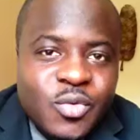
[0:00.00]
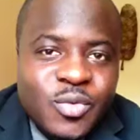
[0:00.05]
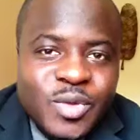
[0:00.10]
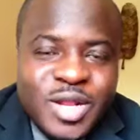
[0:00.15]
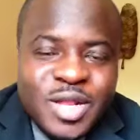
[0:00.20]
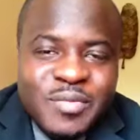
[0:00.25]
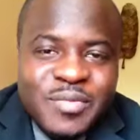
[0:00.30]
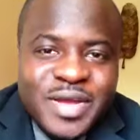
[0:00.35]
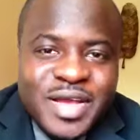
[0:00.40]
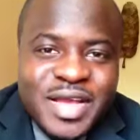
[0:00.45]

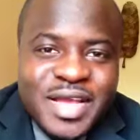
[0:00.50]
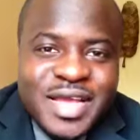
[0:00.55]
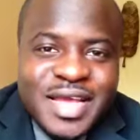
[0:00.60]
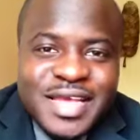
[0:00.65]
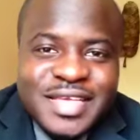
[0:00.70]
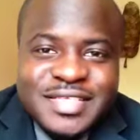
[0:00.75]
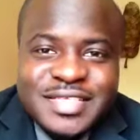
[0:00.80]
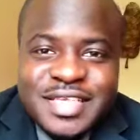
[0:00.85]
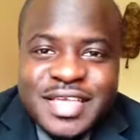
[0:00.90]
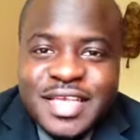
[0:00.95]
Welcome back,
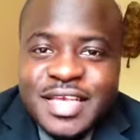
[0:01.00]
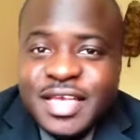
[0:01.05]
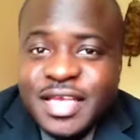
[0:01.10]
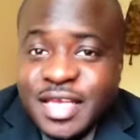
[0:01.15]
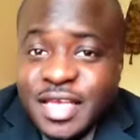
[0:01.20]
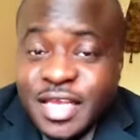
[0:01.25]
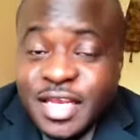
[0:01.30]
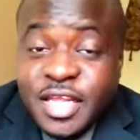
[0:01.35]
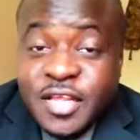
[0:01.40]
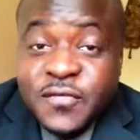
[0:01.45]
guys.
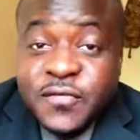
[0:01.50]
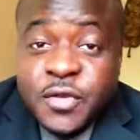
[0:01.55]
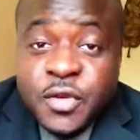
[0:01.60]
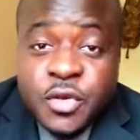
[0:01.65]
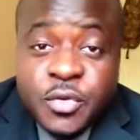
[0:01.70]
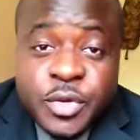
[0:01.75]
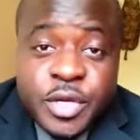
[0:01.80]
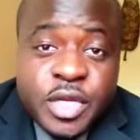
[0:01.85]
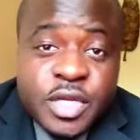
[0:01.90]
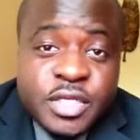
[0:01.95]
In this video
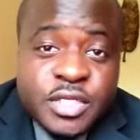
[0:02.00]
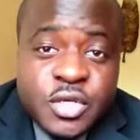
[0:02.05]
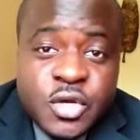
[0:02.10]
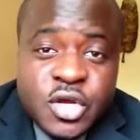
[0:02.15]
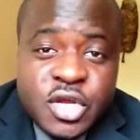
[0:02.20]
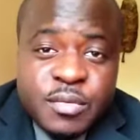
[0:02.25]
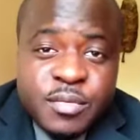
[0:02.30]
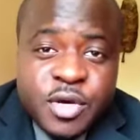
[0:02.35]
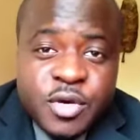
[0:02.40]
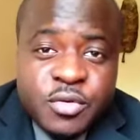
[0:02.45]
we're going to
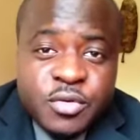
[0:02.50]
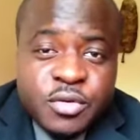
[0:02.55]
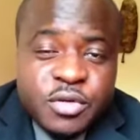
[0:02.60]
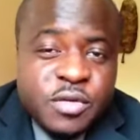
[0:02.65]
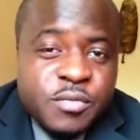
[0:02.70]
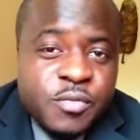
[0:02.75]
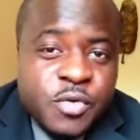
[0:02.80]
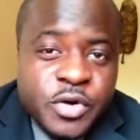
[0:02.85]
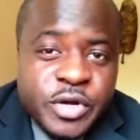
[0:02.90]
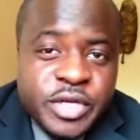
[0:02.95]
talk about
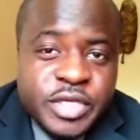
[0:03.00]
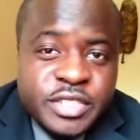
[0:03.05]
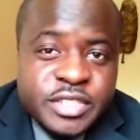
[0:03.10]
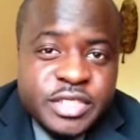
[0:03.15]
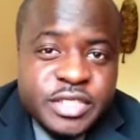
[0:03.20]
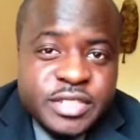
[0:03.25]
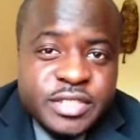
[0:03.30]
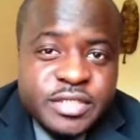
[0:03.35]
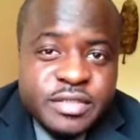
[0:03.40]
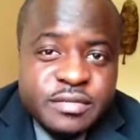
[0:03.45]

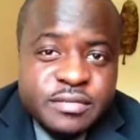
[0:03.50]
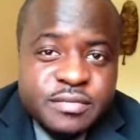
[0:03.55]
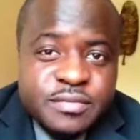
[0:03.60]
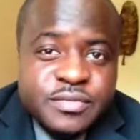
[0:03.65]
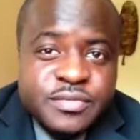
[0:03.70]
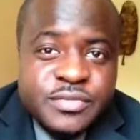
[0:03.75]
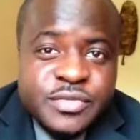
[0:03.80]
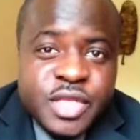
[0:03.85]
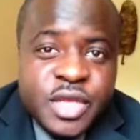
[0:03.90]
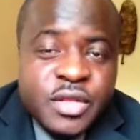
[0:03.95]
mortgages.
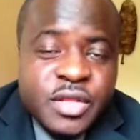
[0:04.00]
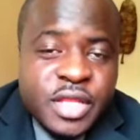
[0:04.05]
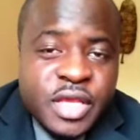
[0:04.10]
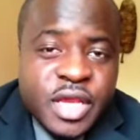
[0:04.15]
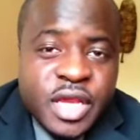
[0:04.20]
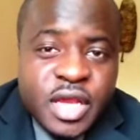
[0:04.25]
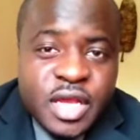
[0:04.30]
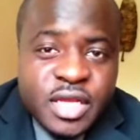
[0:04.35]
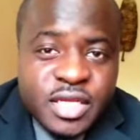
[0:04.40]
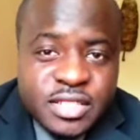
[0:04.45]
Now there
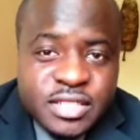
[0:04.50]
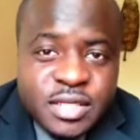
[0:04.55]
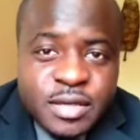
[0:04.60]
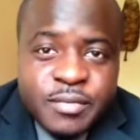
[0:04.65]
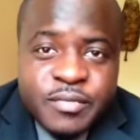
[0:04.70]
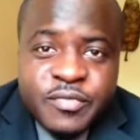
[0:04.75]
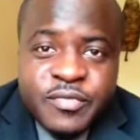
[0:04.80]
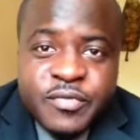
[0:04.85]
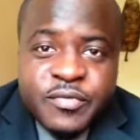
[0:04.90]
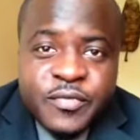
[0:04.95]
are
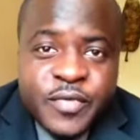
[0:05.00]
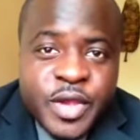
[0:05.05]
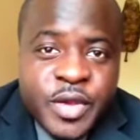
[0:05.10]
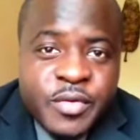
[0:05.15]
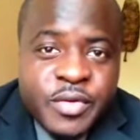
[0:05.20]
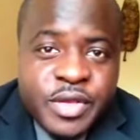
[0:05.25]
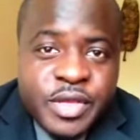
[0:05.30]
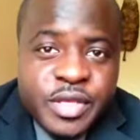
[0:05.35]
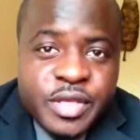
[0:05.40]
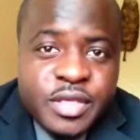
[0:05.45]
some
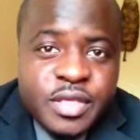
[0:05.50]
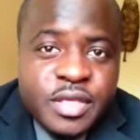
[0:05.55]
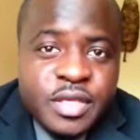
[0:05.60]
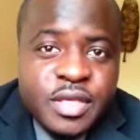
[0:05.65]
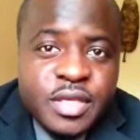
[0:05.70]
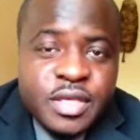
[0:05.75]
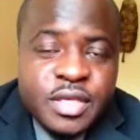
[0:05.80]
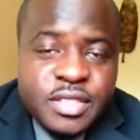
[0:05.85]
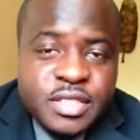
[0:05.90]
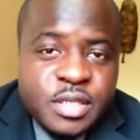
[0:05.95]
very
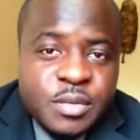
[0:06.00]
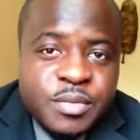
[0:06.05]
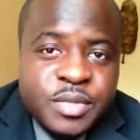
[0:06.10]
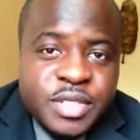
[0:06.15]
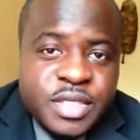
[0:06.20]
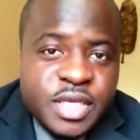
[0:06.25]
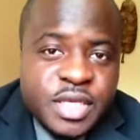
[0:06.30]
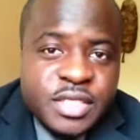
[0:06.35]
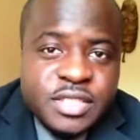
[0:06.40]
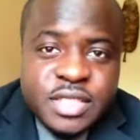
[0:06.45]
simple
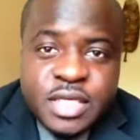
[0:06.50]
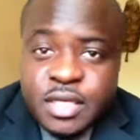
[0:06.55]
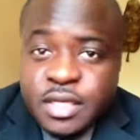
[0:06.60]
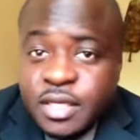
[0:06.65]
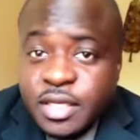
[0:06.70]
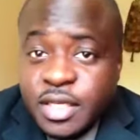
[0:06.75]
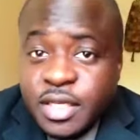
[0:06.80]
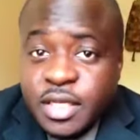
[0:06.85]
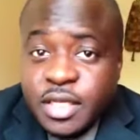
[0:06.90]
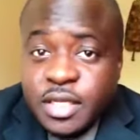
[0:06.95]
things that are
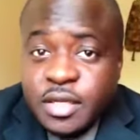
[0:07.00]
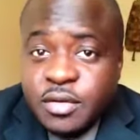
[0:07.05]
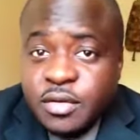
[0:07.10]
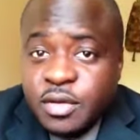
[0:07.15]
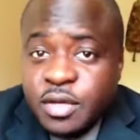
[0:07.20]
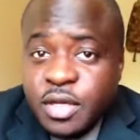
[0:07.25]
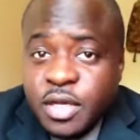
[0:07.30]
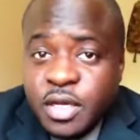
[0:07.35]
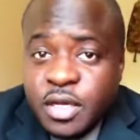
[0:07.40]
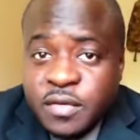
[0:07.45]
needed
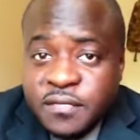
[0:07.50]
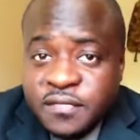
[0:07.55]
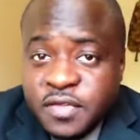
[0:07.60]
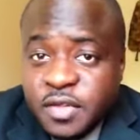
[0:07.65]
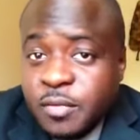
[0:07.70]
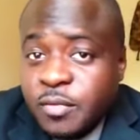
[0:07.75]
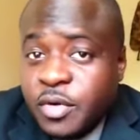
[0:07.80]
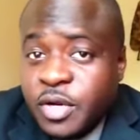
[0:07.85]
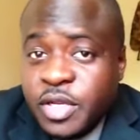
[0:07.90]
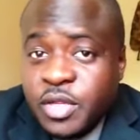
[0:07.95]
if
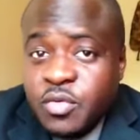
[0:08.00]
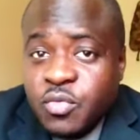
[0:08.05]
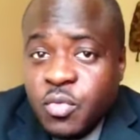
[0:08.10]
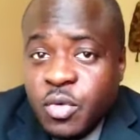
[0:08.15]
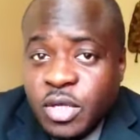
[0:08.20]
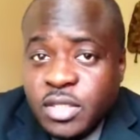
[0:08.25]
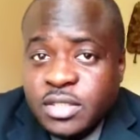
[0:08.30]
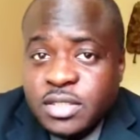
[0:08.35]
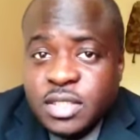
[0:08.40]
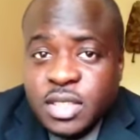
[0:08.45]
somebody
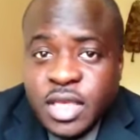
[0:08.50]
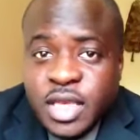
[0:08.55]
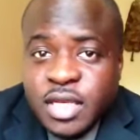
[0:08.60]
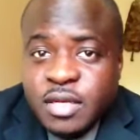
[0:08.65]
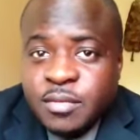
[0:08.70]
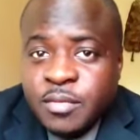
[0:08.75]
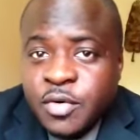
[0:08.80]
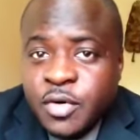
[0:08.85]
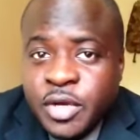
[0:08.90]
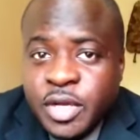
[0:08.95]
wants to get a
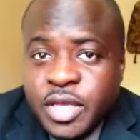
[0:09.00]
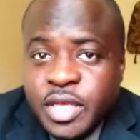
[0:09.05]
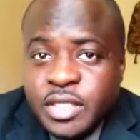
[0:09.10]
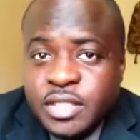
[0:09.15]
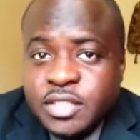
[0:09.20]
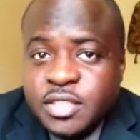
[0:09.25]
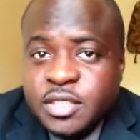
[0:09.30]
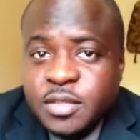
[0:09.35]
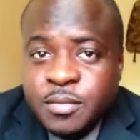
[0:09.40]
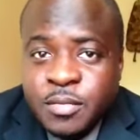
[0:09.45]

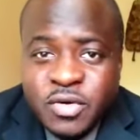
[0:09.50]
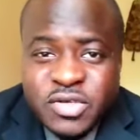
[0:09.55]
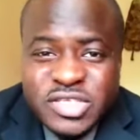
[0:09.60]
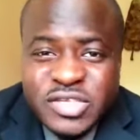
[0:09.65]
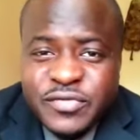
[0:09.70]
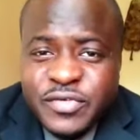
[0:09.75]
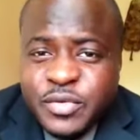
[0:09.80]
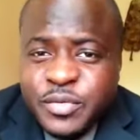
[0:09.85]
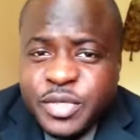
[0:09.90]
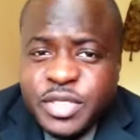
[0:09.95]
mortgage. Most
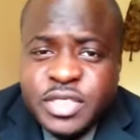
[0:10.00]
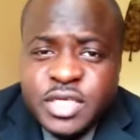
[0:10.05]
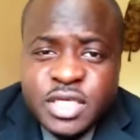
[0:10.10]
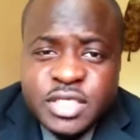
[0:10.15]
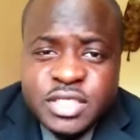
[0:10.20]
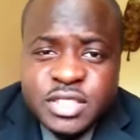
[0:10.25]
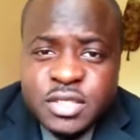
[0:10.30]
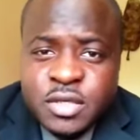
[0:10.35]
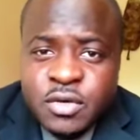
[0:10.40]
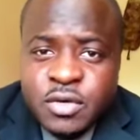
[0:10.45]
of it we
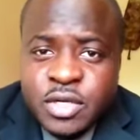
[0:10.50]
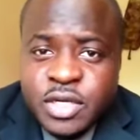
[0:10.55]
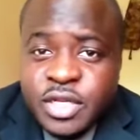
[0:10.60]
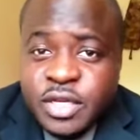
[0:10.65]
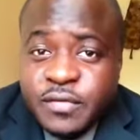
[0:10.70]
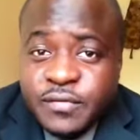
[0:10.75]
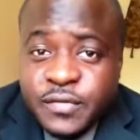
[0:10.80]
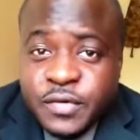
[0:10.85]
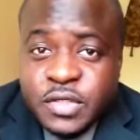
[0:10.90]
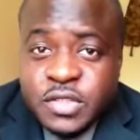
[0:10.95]
touched on in
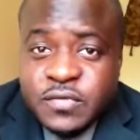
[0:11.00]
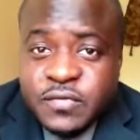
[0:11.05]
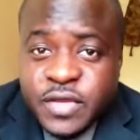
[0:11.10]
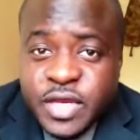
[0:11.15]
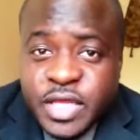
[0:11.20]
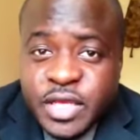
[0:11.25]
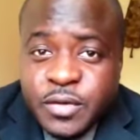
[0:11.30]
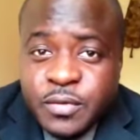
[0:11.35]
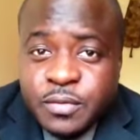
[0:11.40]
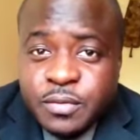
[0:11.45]
the first
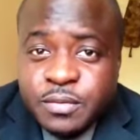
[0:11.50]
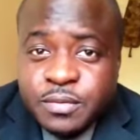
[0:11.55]
video.